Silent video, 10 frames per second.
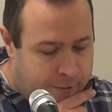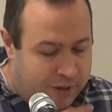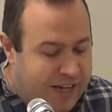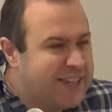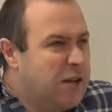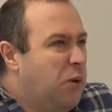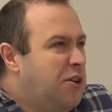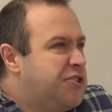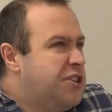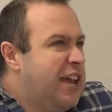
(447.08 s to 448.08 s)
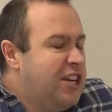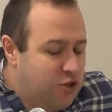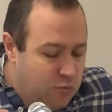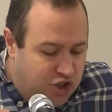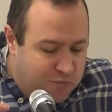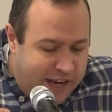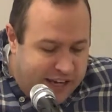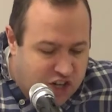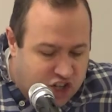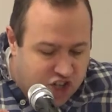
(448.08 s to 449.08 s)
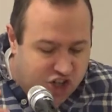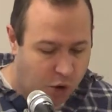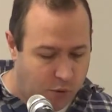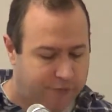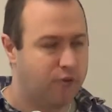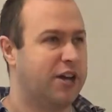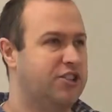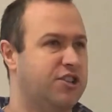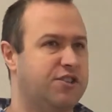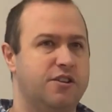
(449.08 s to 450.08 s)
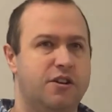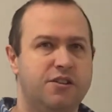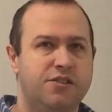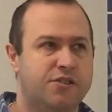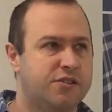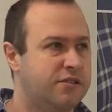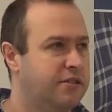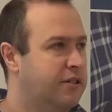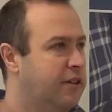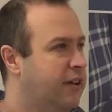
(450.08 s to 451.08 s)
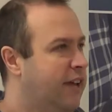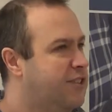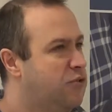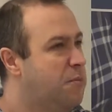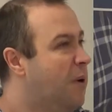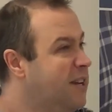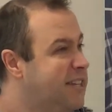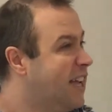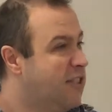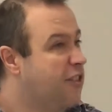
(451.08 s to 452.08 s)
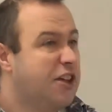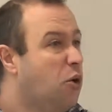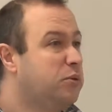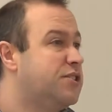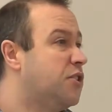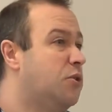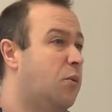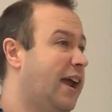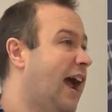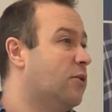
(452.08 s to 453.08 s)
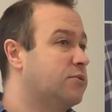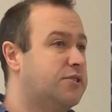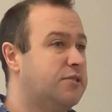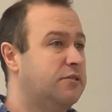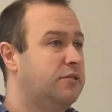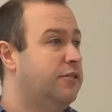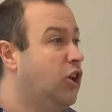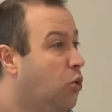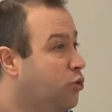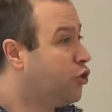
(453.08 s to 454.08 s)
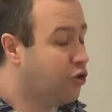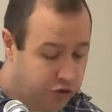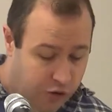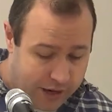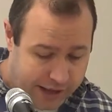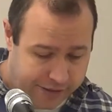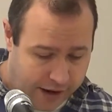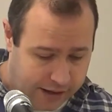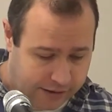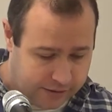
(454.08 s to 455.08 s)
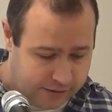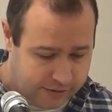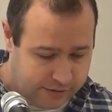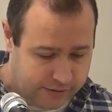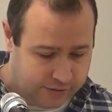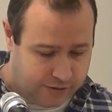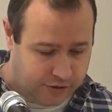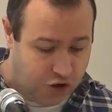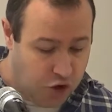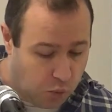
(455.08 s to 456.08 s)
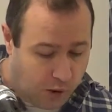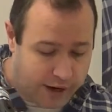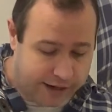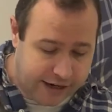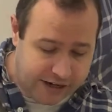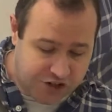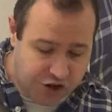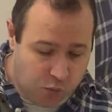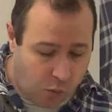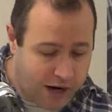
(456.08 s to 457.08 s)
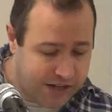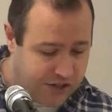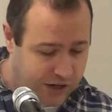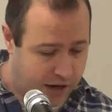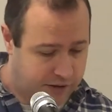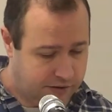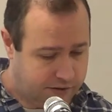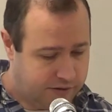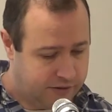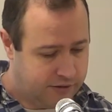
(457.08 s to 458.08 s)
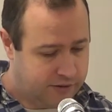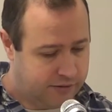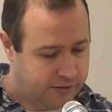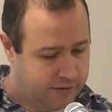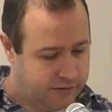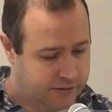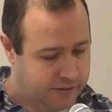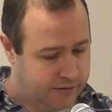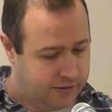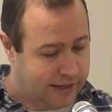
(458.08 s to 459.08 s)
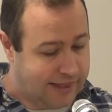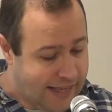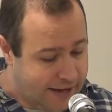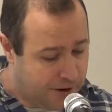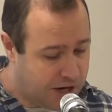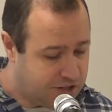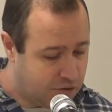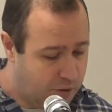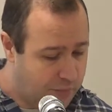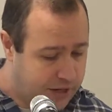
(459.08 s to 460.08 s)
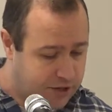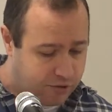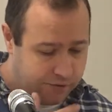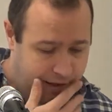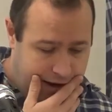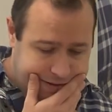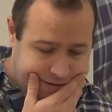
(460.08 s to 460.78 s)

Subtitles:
But you see, whilst the nation was making a show of righteousness, it's a reminder here that the old is on the way out. The old couldn't do anything. New wine needs new wineskins. And Levi is a reminder of that.